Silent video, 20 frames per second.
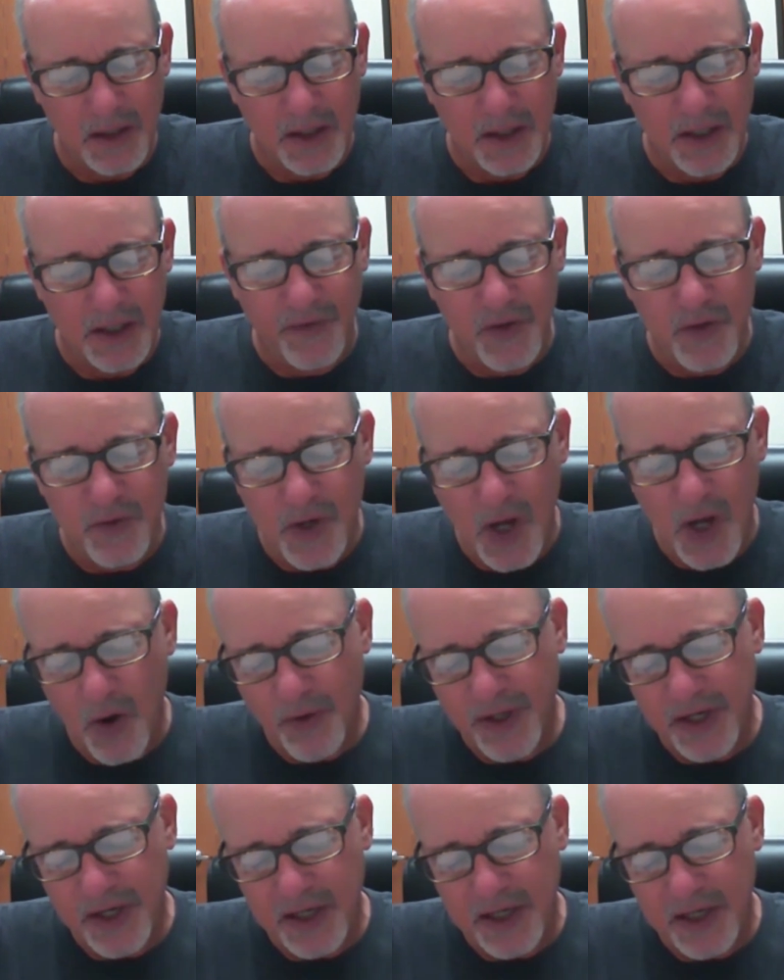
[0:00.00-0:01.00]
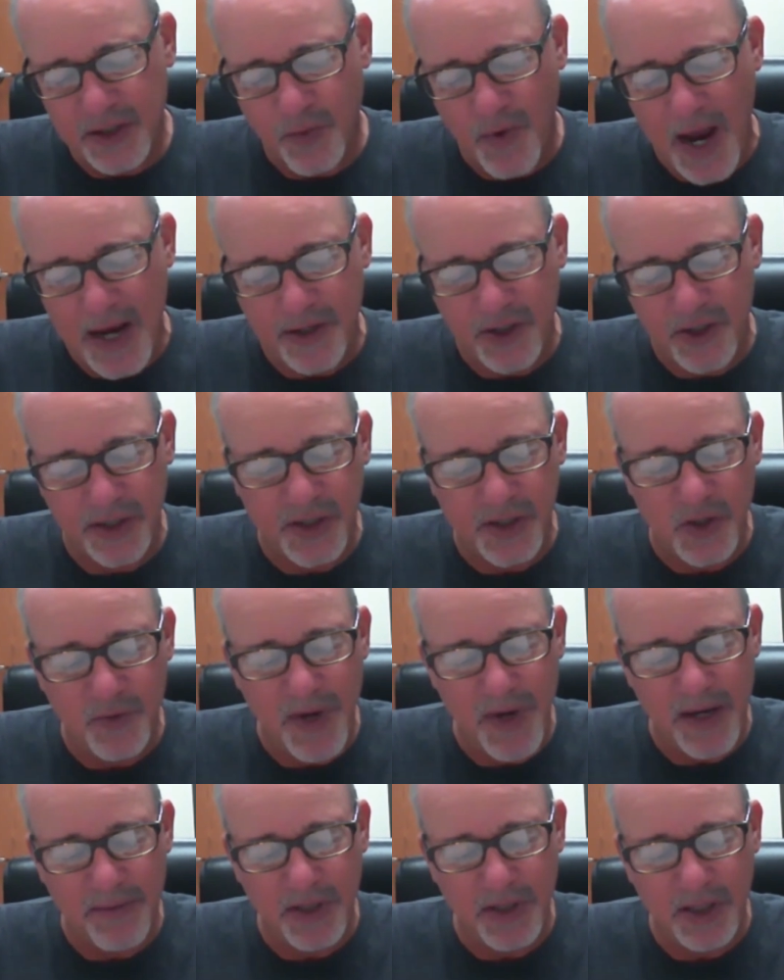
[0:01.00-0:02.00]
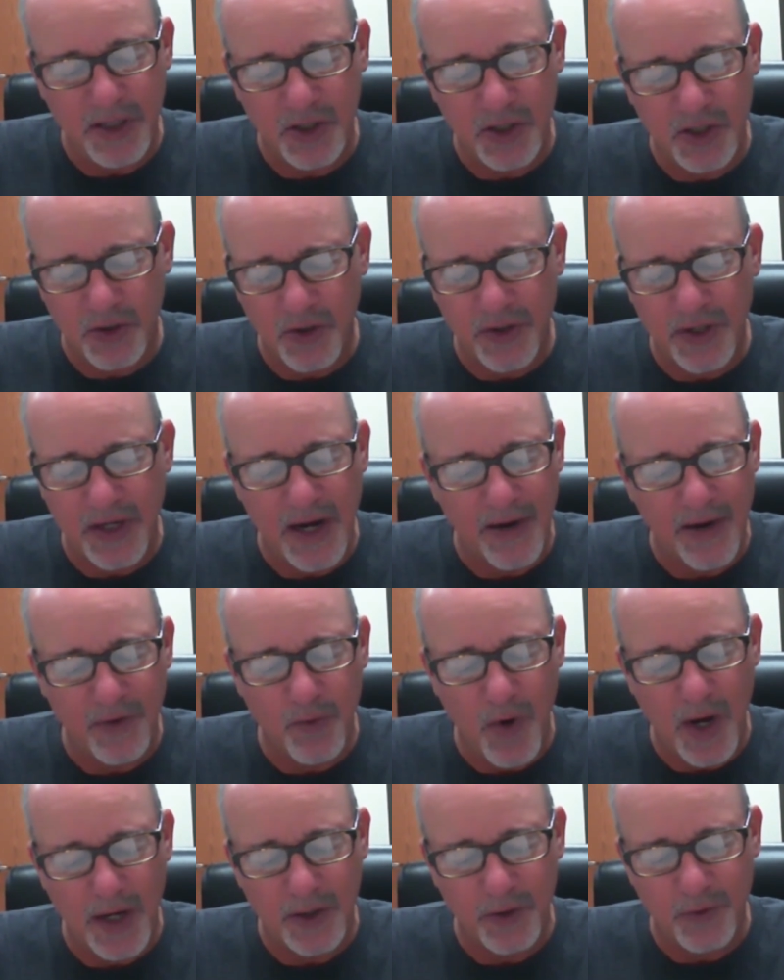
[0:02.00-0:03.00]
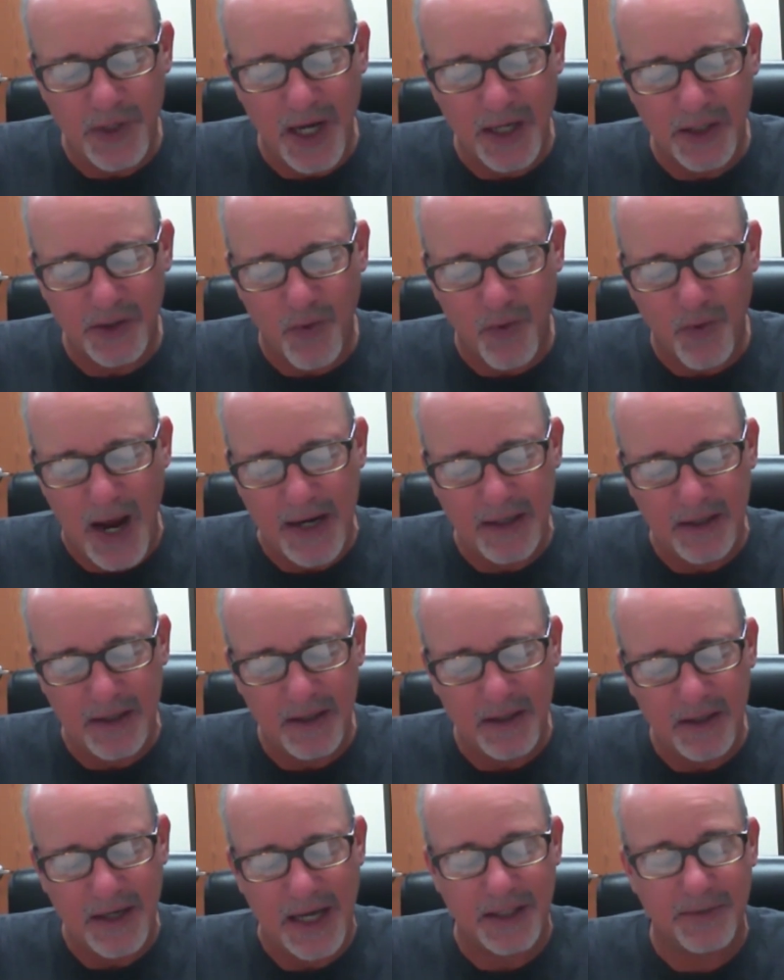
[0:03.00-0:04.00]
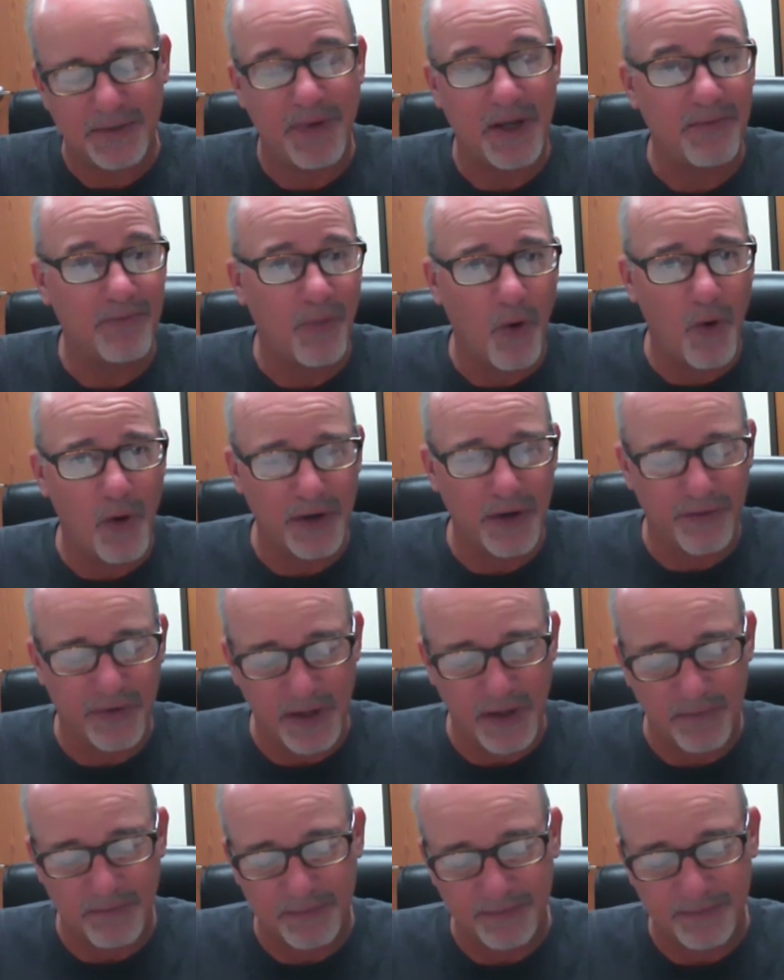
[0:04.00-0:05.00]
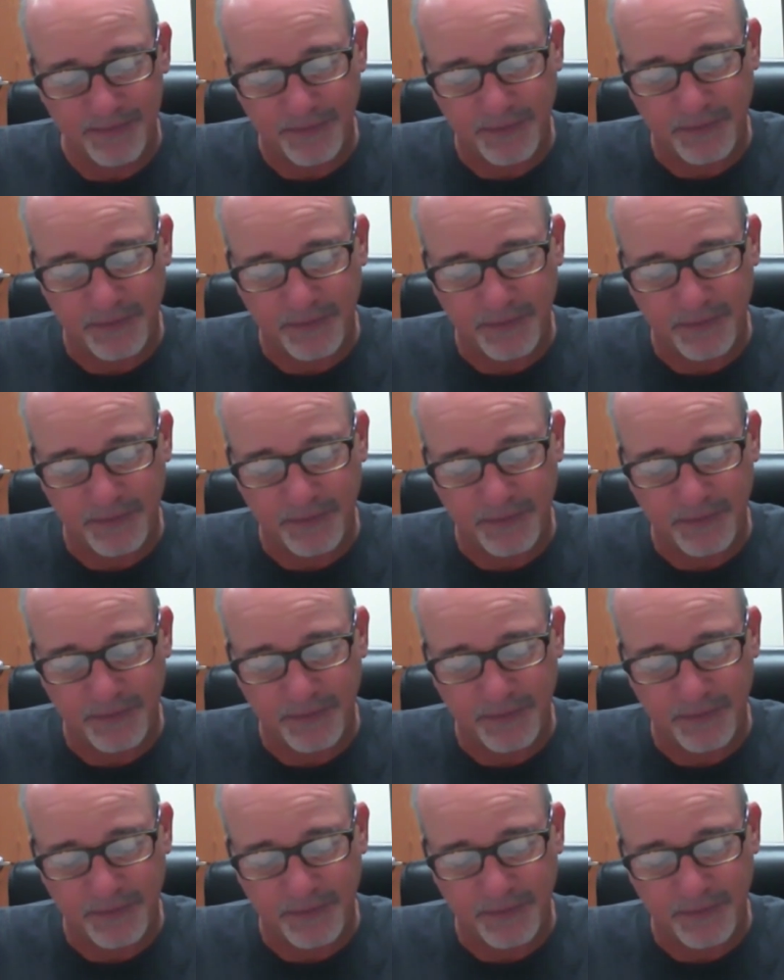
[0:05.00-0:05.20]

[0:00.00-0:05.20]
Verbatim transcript: If you know that he is righteous, you may be sure that everyone who does right has been born of him.